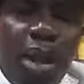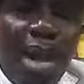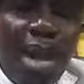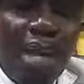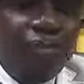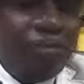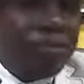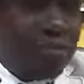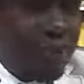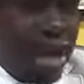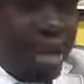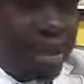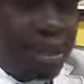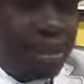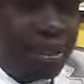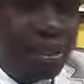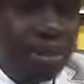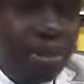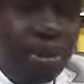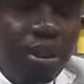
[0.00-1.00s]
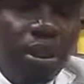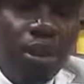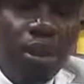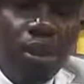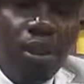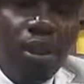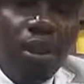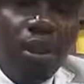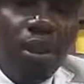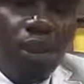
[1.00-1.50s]
a friend
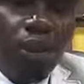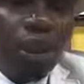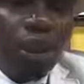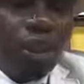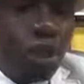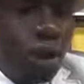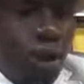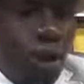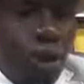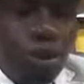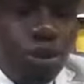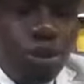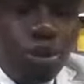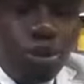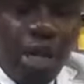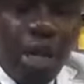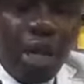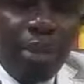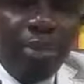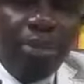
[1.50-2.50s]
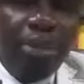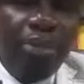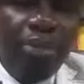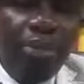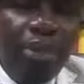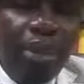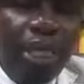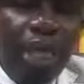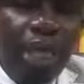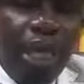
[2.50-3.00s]
who is close to them,
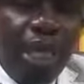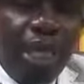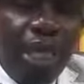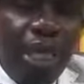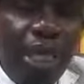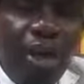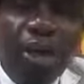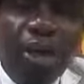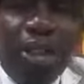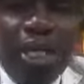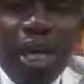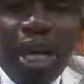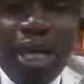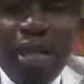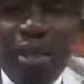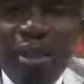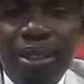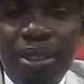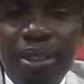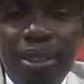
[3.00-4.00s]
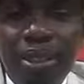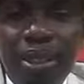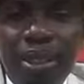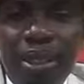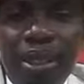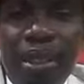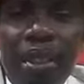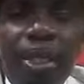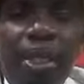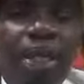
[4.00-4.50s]
and they all chat.
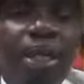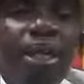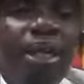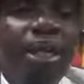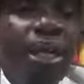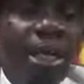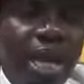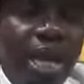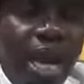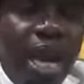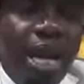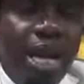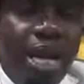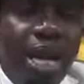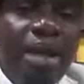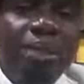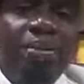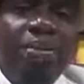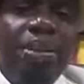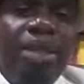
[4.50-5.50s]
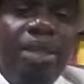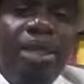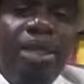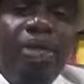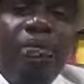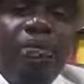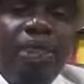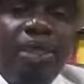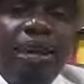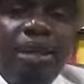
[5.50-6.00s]
Here comes
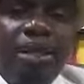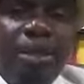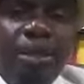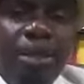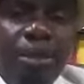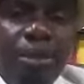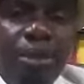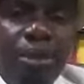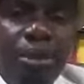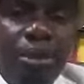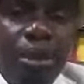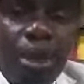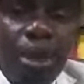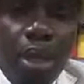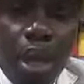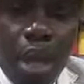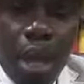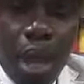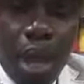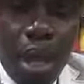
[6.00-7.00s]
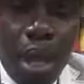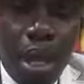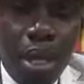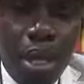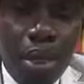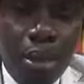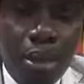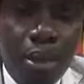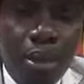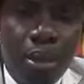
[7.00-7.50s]
the friend.
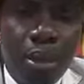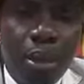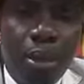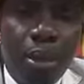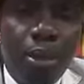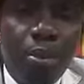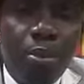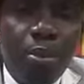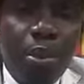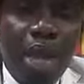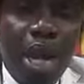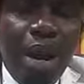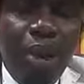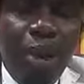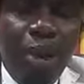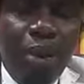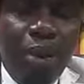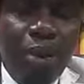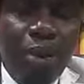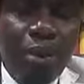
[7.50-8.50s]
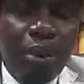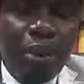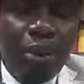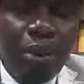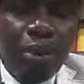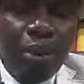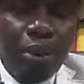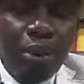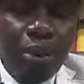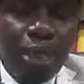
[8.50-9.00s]
Prayer warrior.
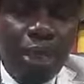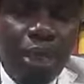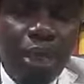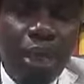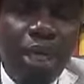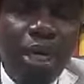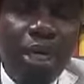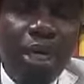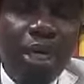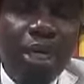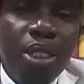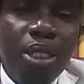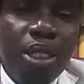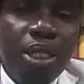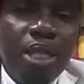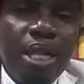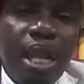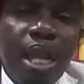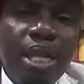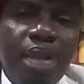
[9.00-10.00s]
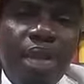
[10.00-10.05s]
Se si ade